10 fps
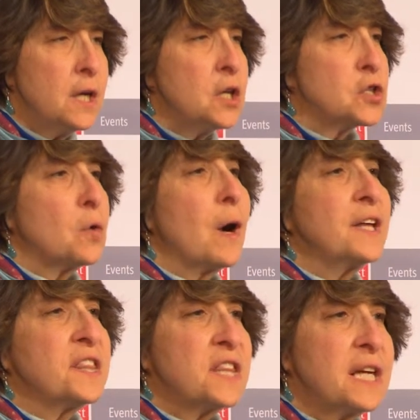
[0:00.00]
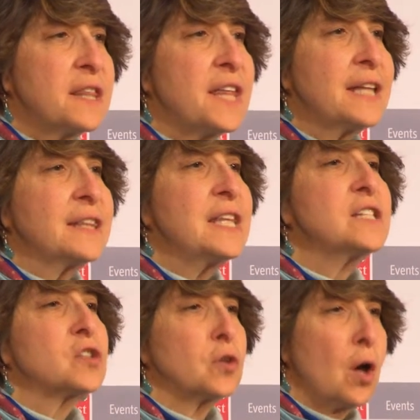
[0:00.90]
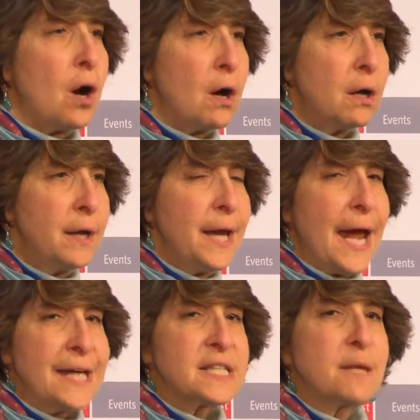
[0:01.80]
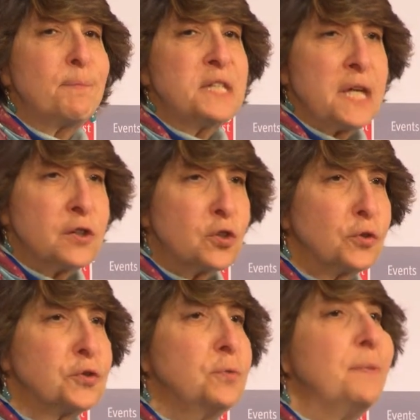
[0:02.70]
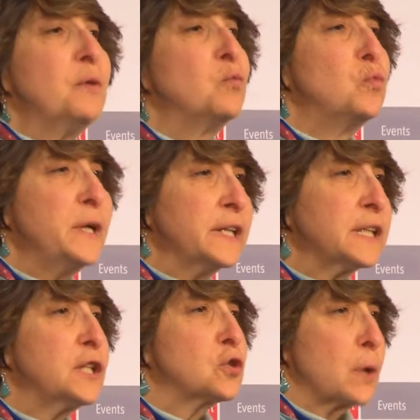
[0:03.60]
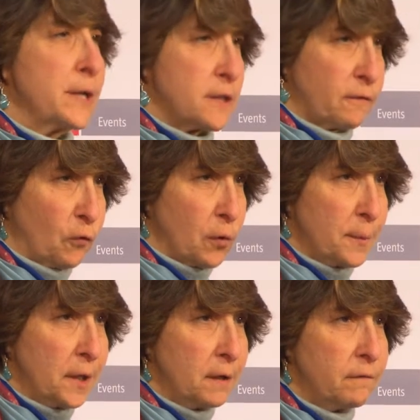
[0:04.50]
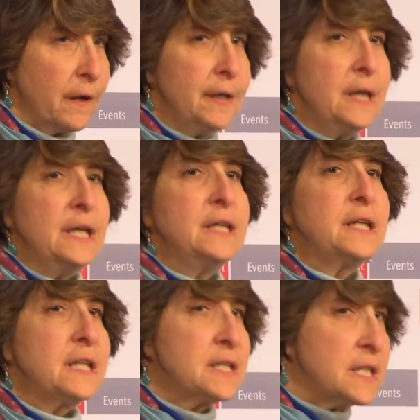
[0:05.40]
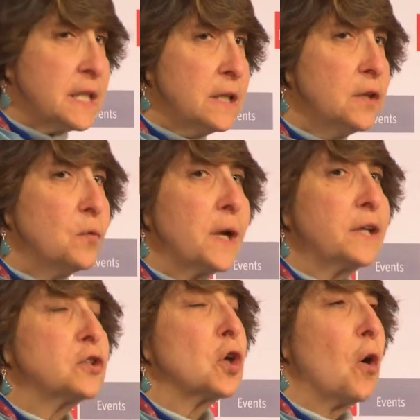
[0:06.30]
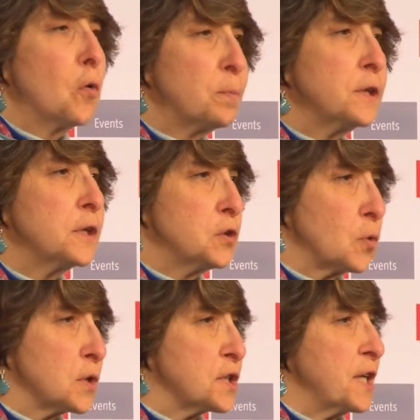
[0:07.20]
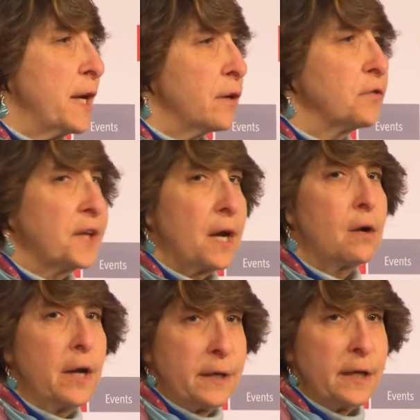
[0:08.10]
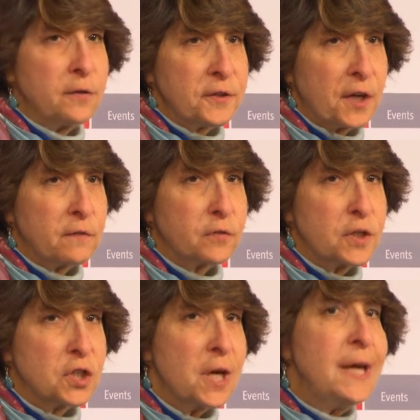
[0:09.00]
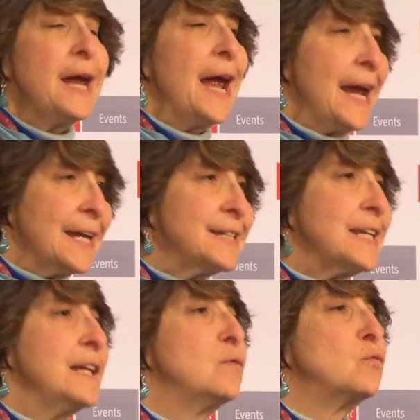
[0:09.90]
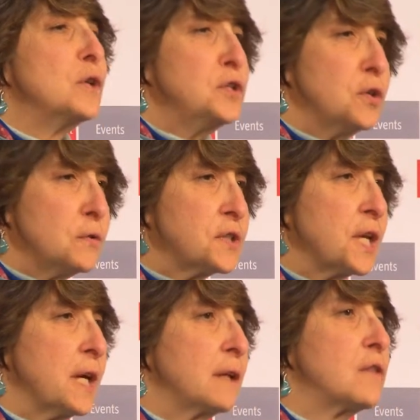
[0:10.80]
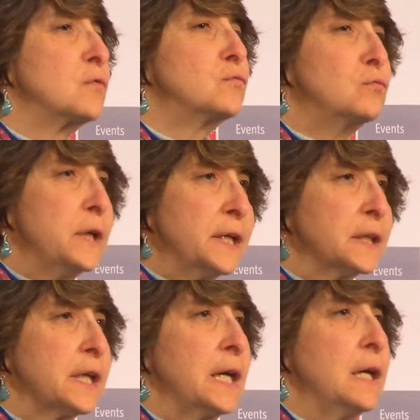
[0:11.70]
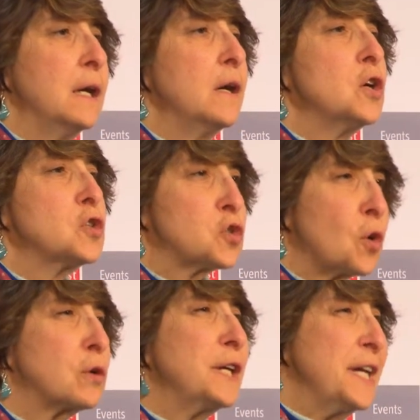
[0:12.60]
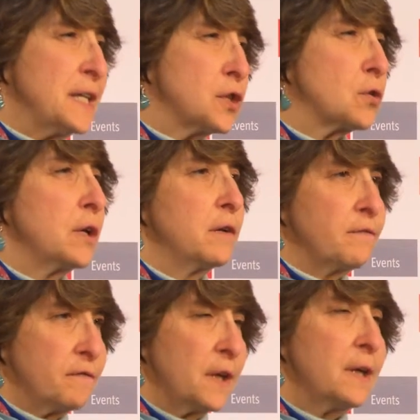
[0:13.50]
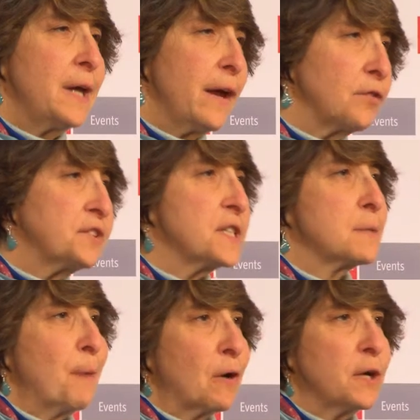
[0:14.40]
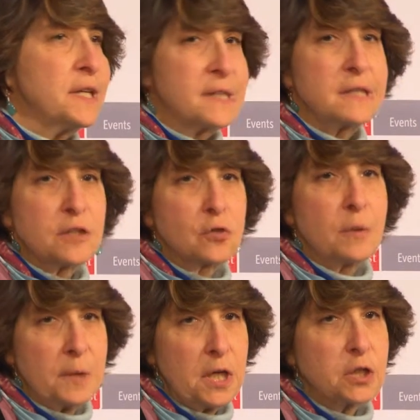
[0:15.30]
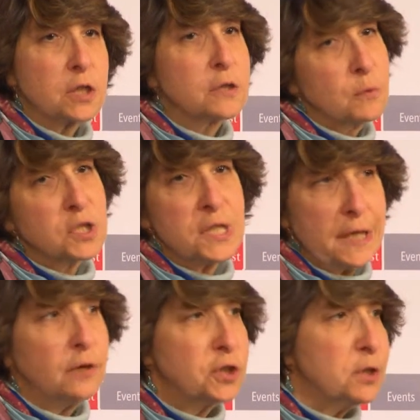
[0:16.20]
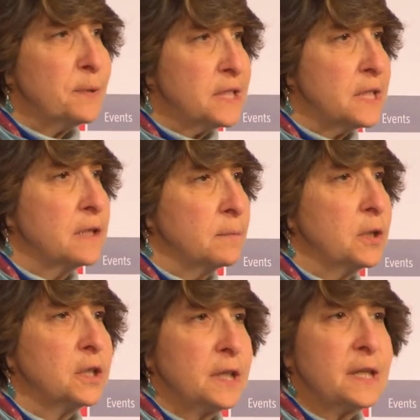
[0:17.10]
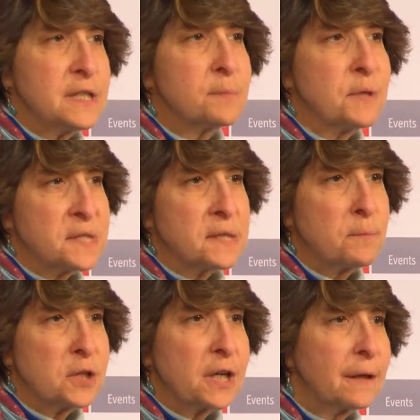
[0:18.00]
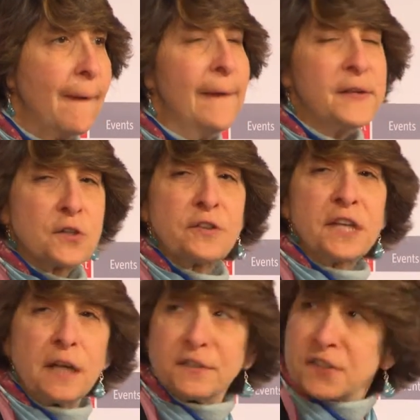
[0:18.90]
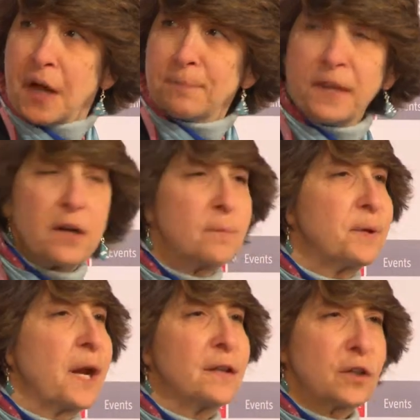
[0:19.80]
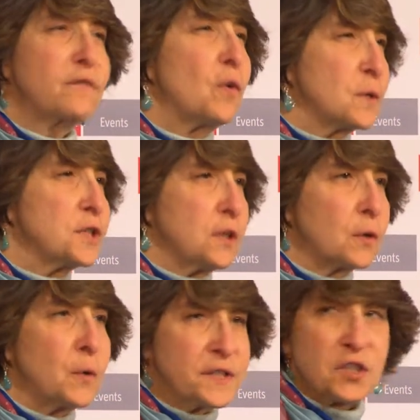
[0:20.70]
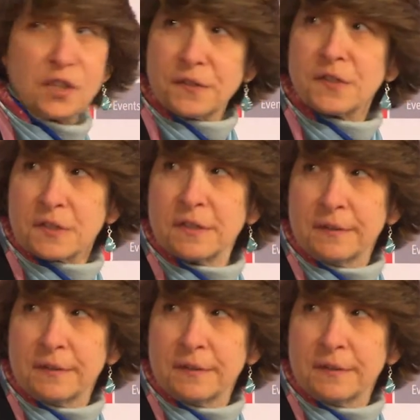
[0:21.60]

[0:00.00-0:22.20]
So I think that this law has the potential to be really transformative in continuing to open the doors to healthcare and health coverage, and in reducing the really sorry history of health disparities and discrimination to which the LGBT community has been subject. So I think I'll stop there, but I look forward to your questions.